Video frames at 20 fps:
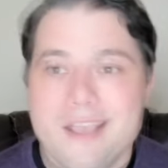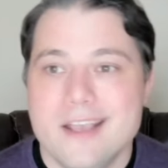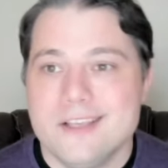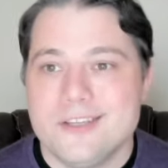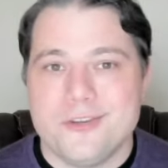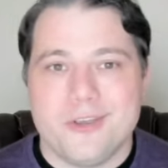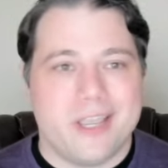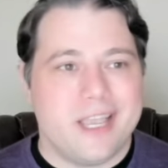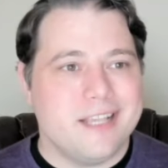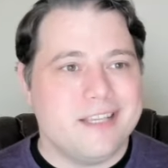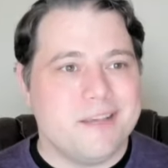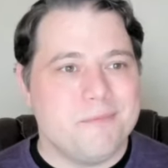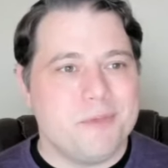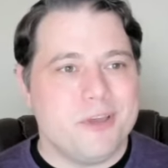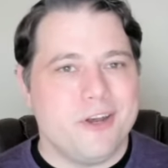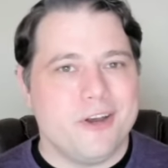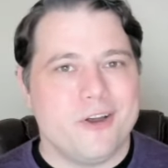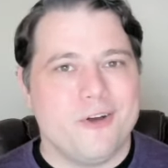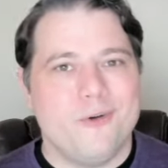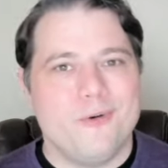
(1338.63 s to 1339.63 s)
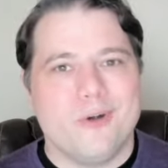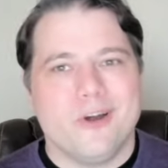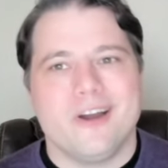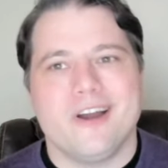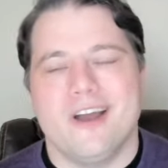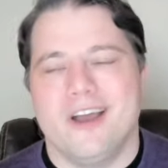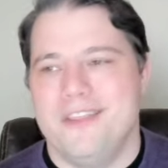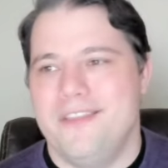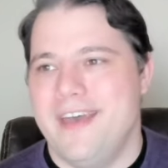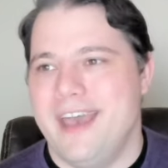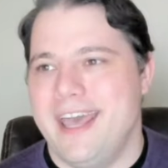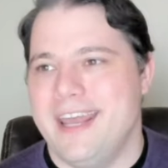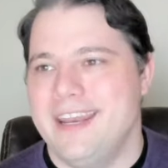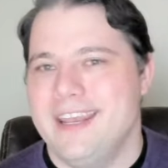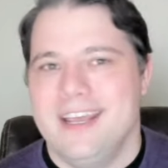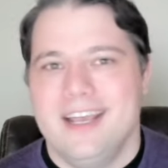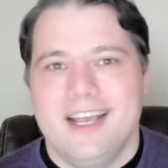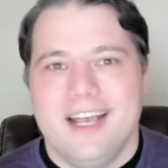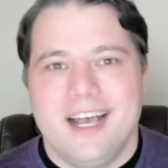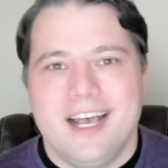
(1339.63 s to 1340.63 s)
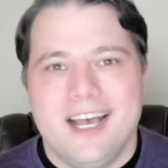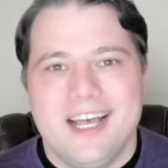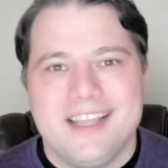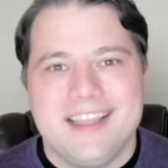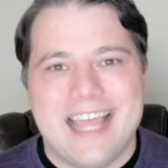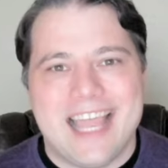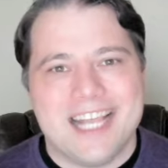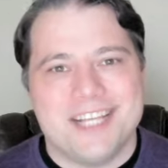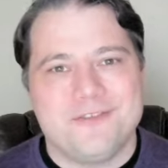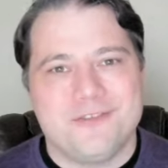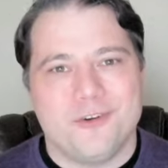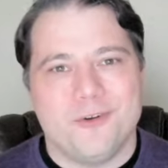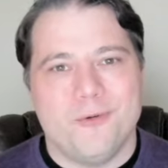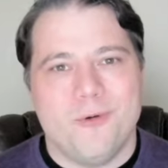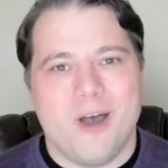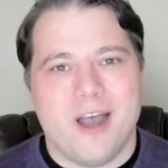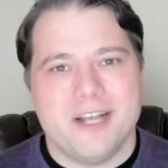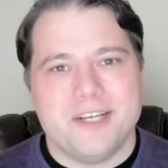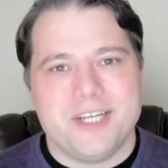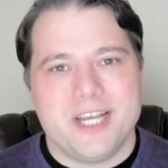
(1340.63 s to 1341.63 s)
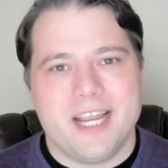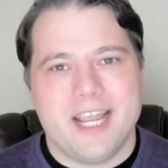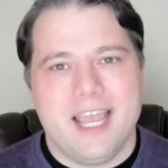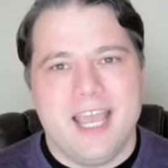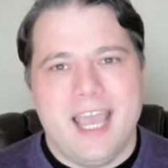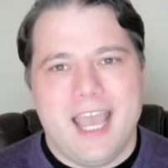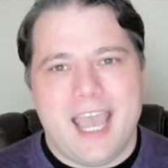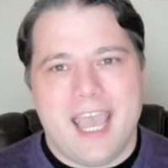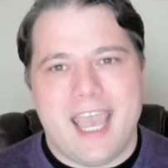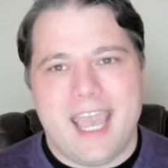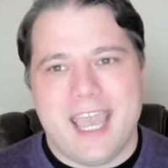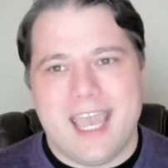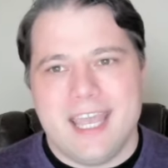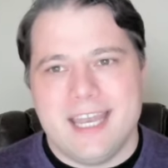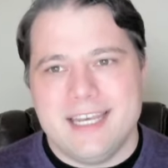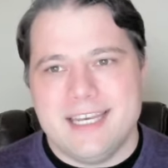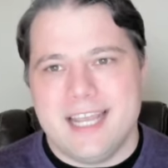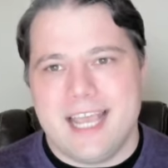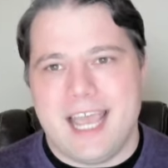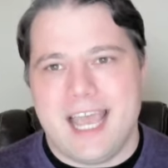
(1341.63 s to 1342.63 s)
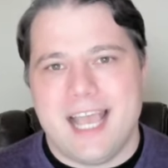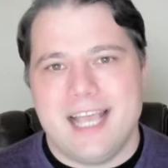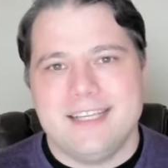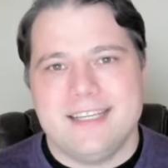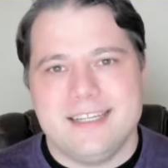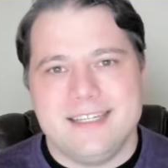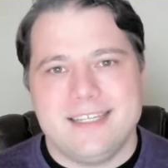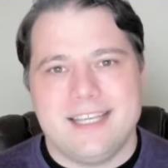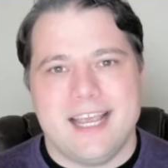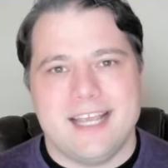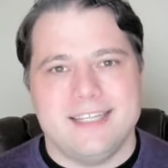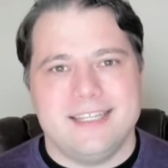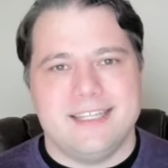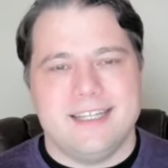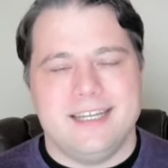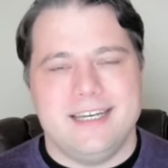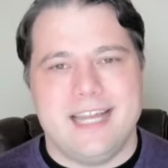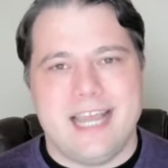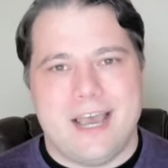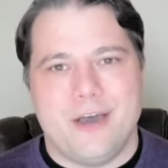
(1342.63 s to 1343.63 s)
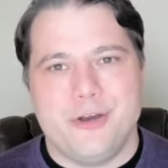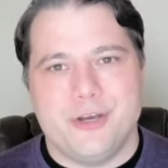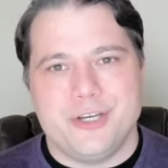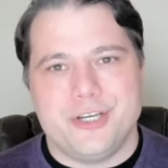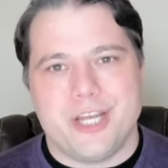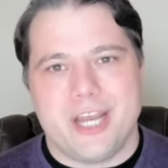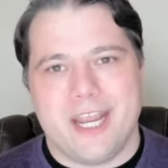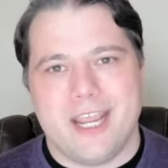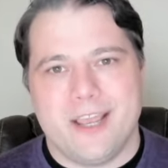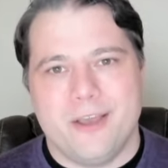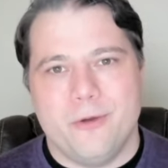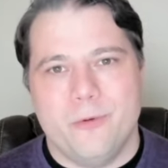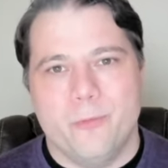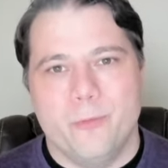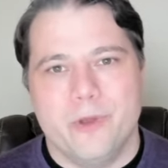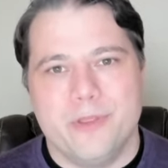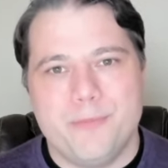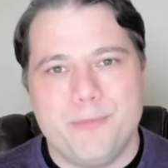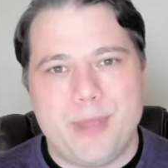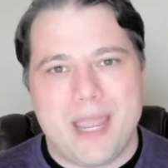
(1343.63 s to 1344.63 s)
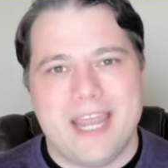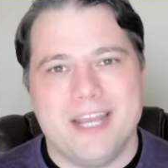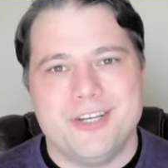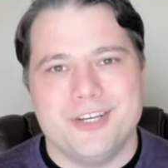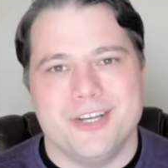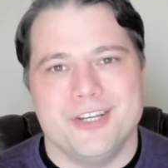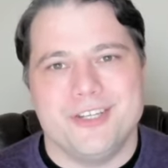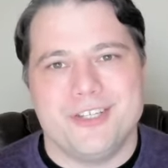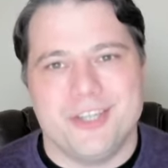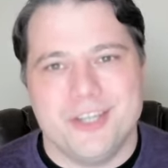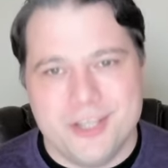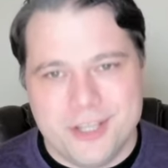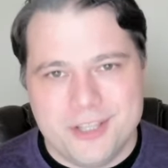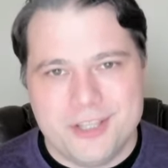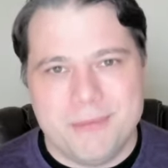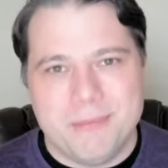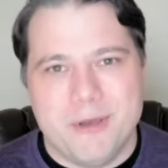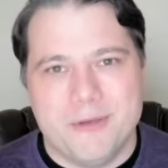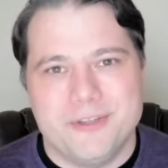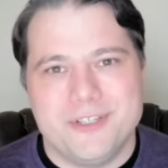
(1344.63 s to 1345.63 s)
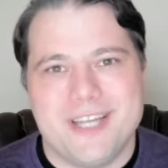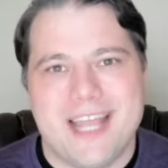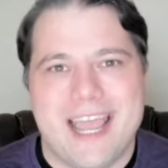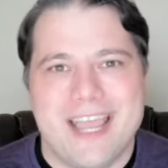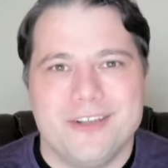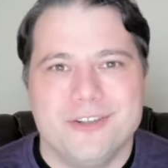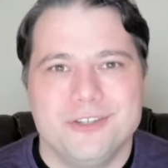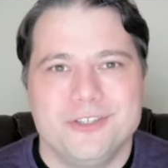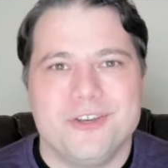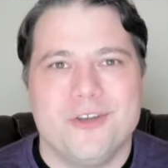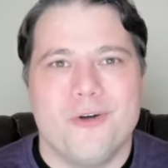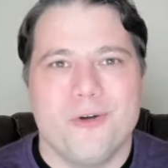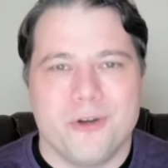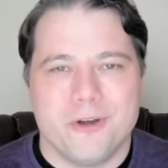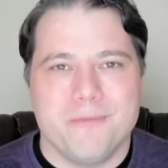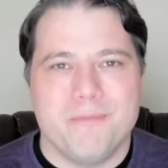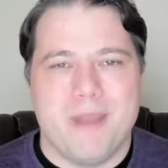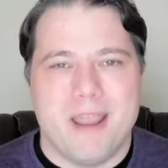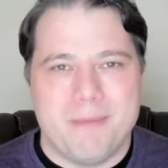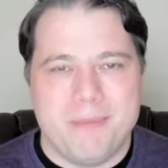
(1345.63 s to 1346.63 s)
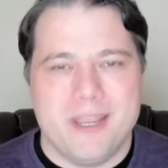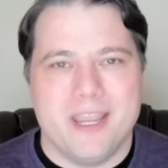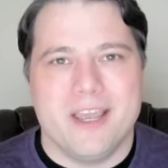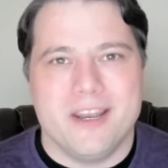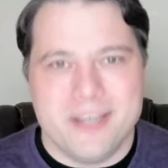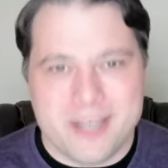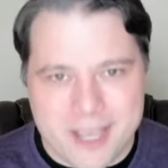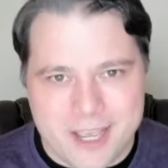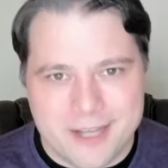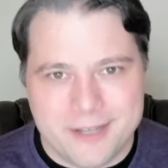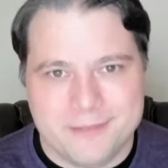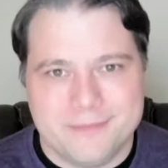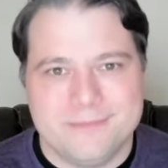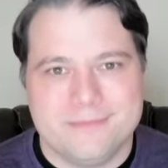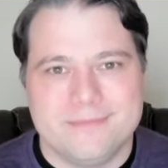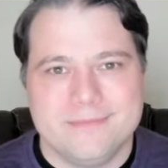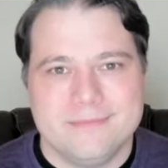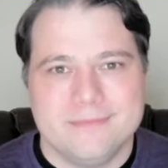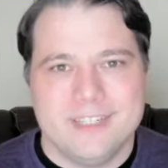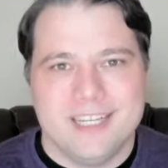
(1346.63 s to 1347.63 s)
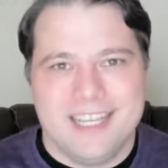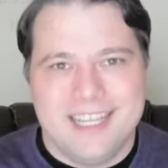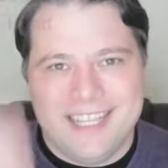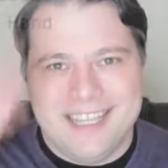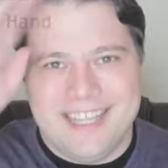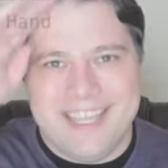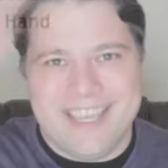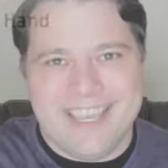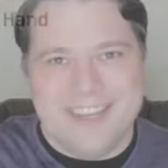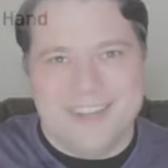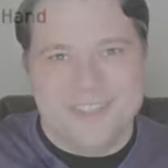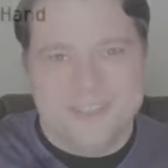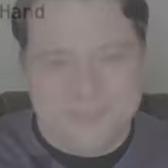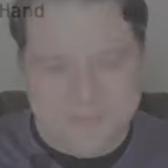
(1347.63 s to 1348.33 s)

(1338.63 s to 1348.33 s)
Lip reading: So I guess I'm going to go work on that. Thanks for watching, and as it says in the Tao Te Ching, with patience, the most tangled cord may be undone. Thank you.